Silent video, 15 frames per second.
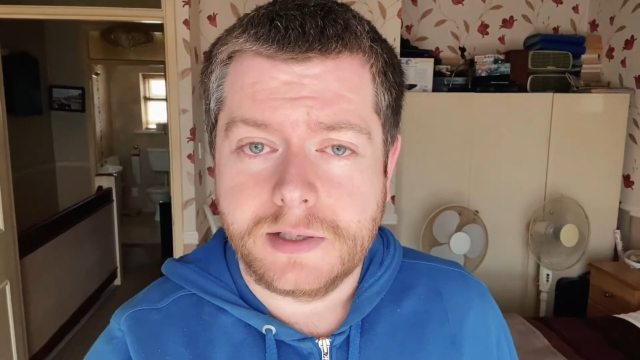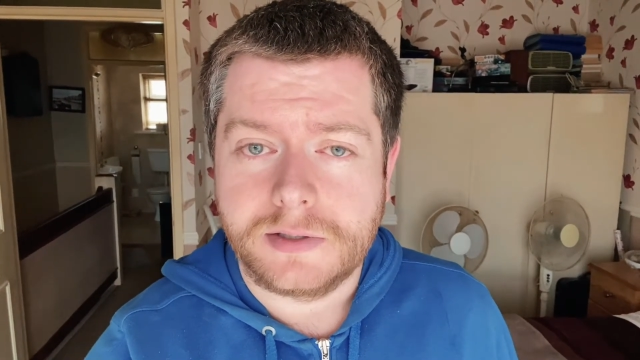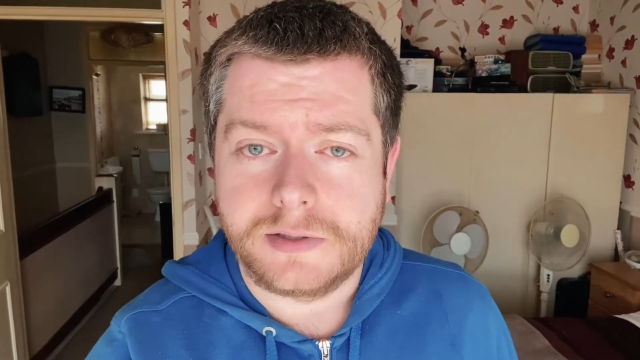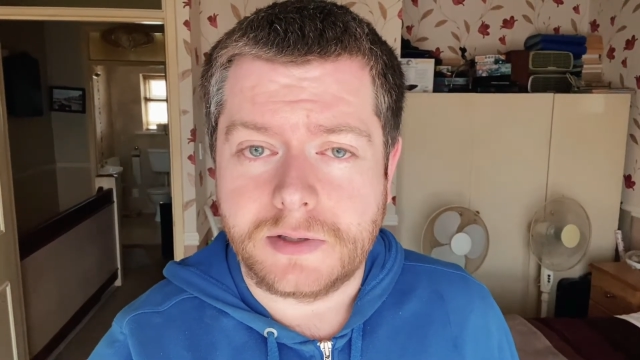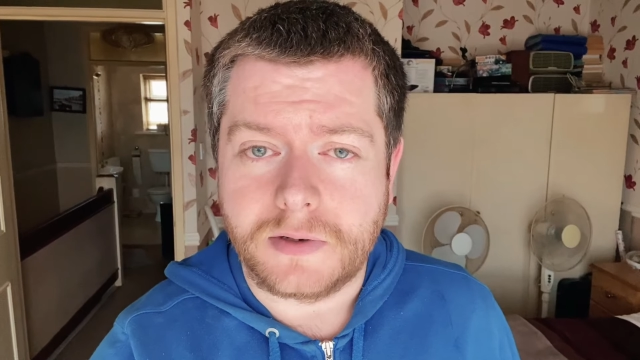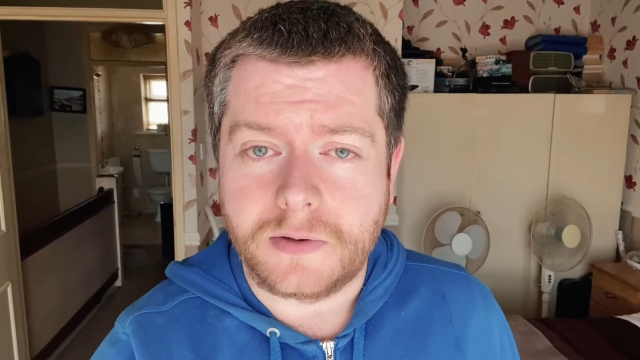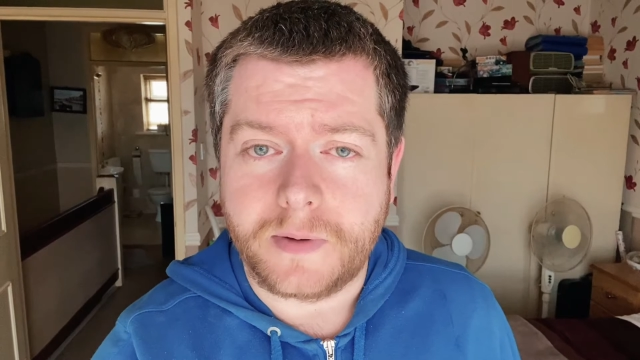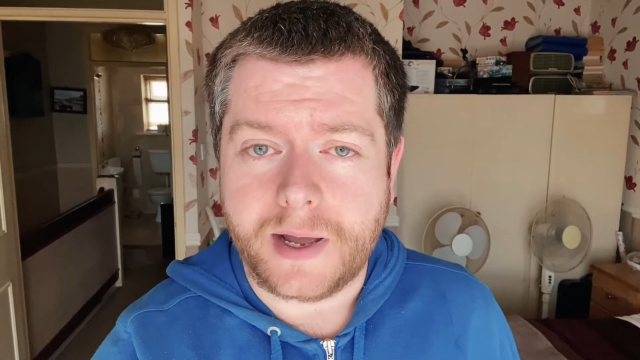
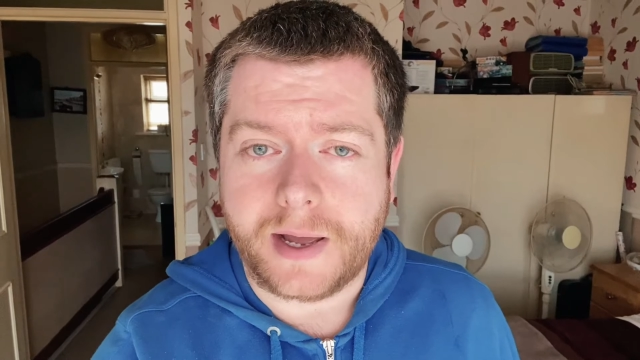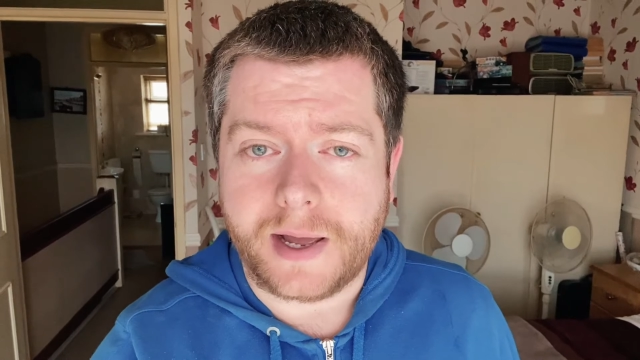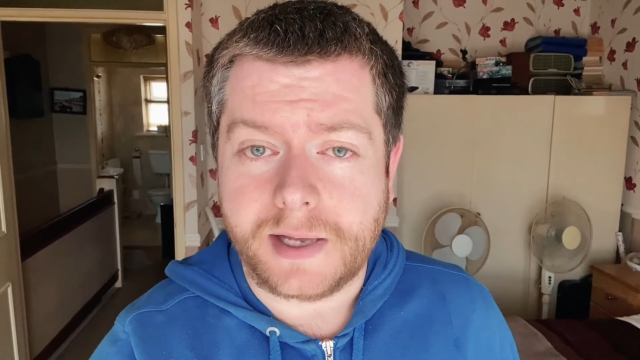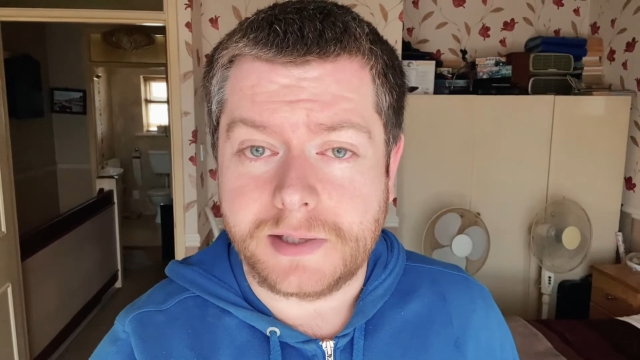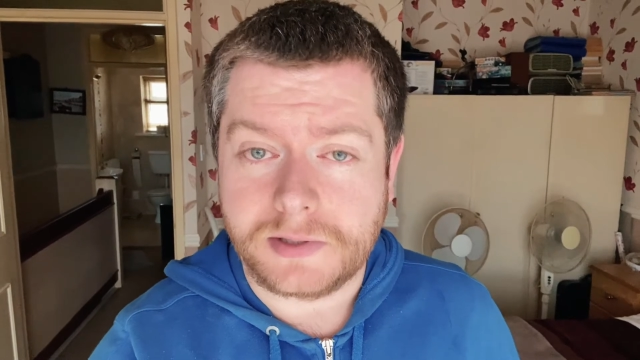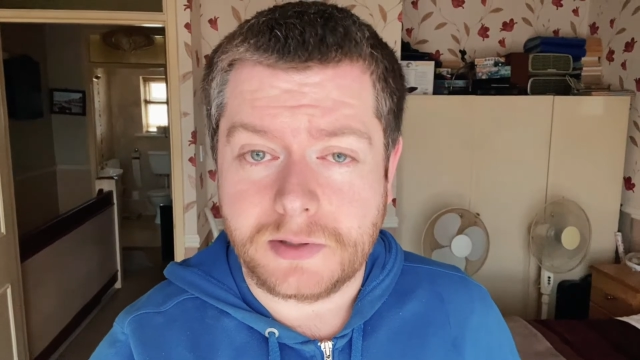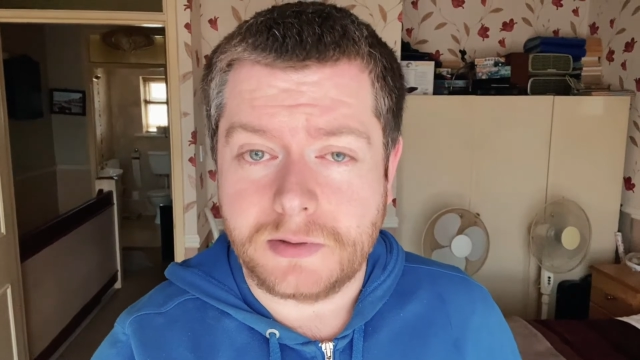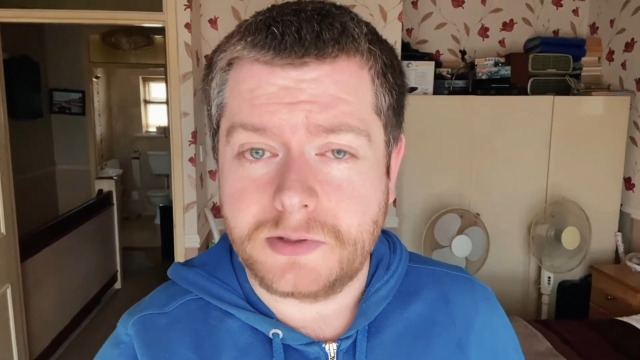So uh,
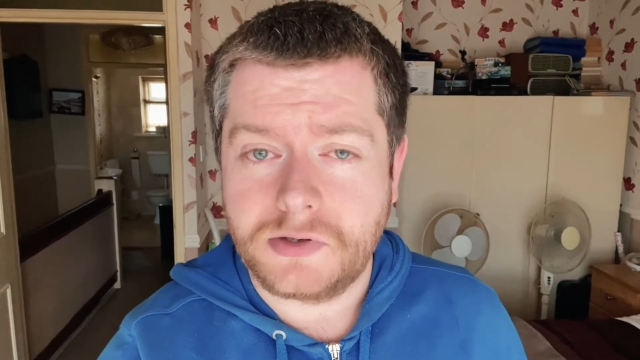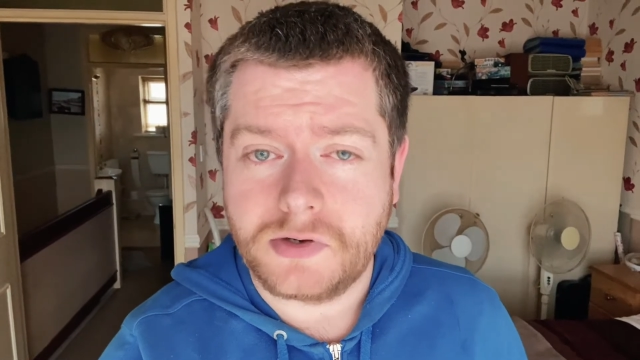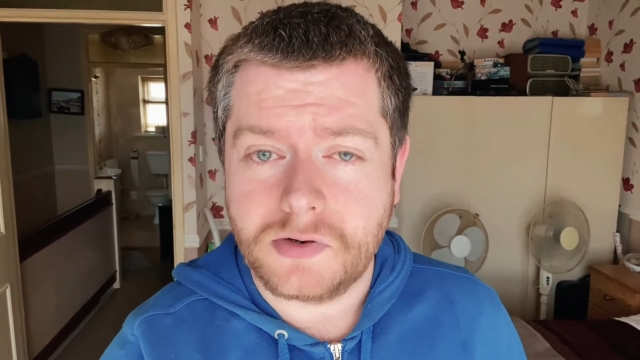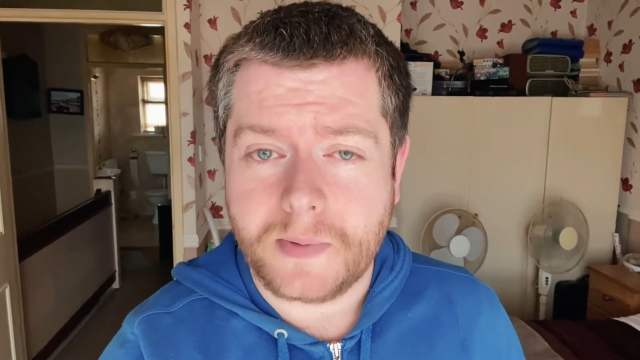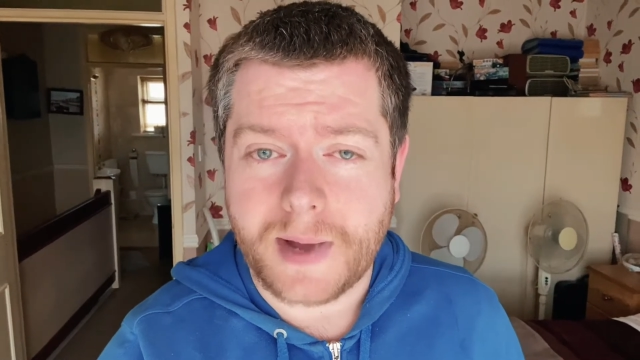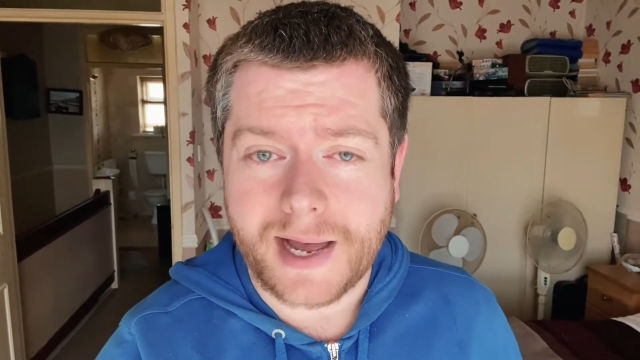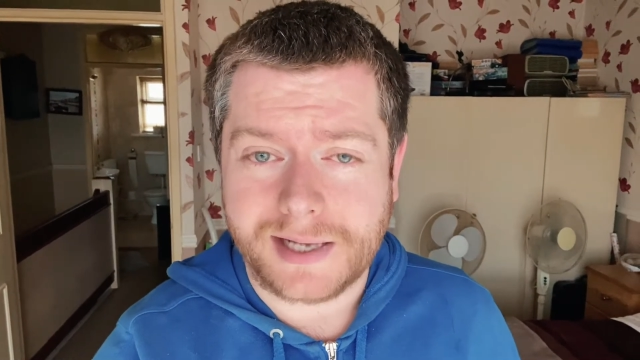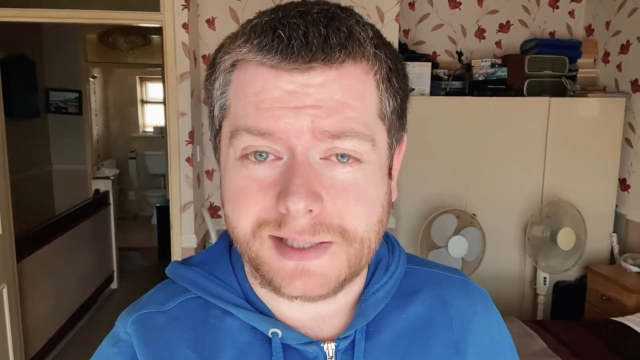as
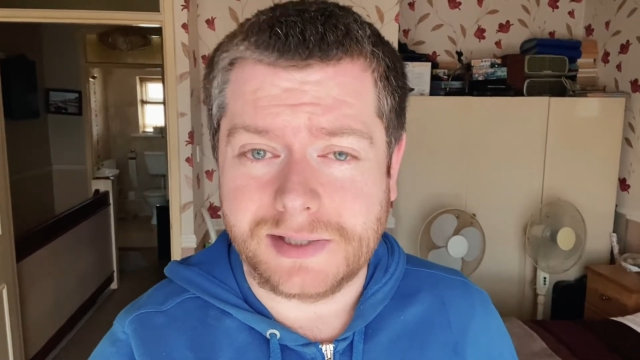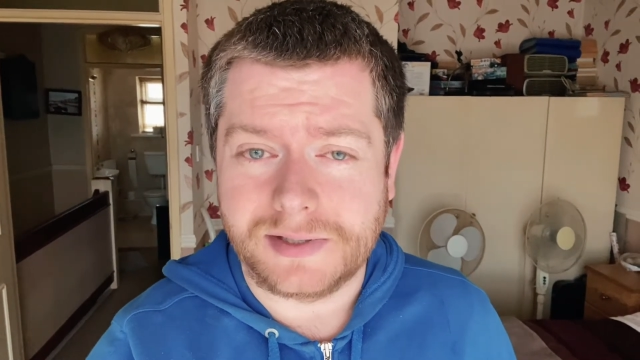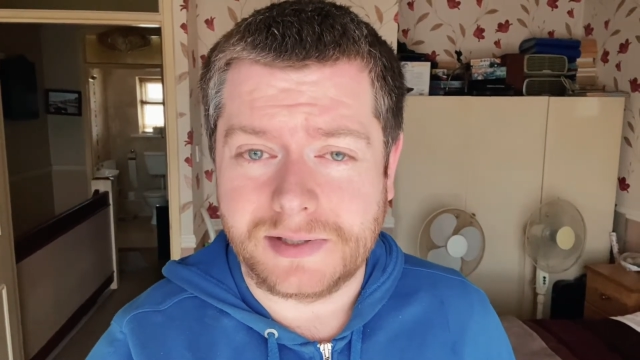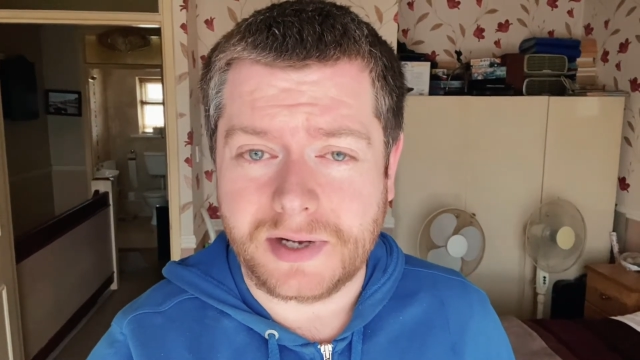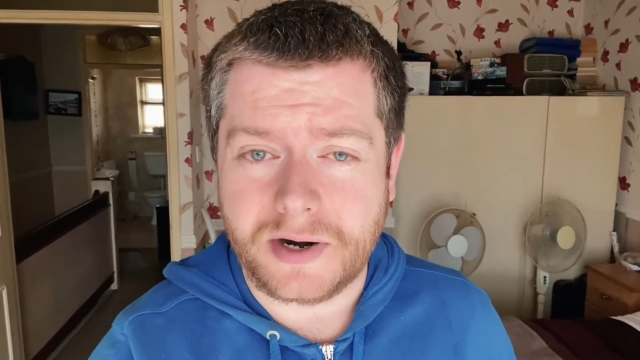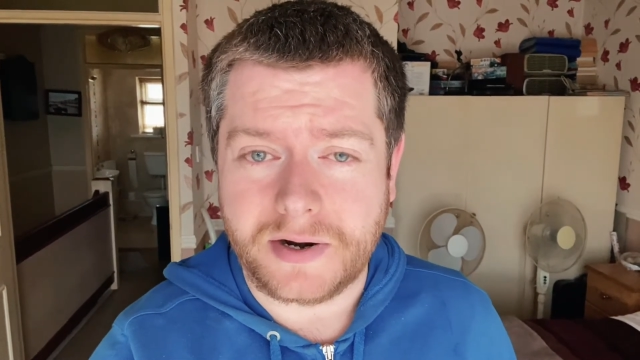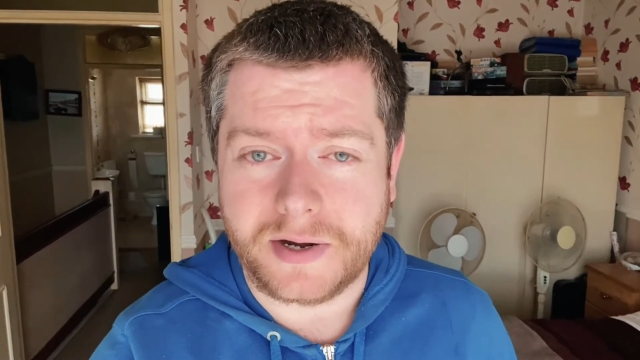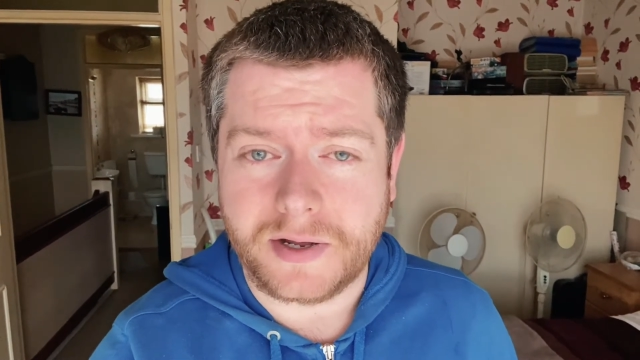YouTube hasn't
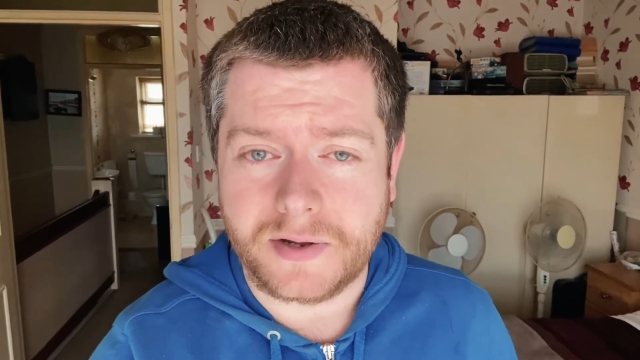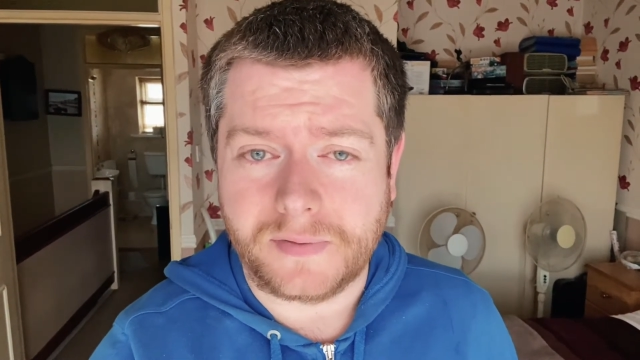sorted